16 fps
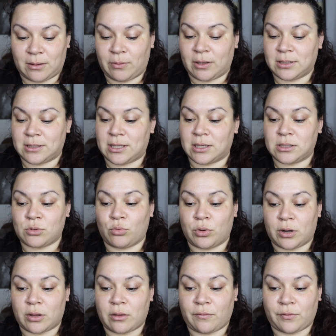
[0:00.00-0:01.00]
because that's
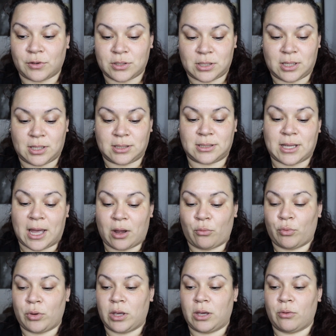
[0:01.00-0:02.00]
one of the first things
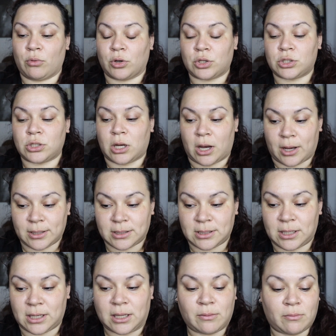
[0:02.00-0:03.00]
that we were
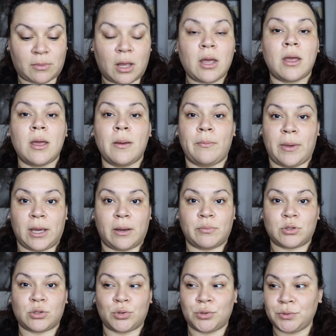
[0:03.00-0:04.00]
taught in
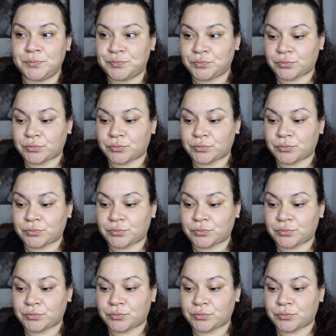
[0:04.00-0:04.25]
makeup school.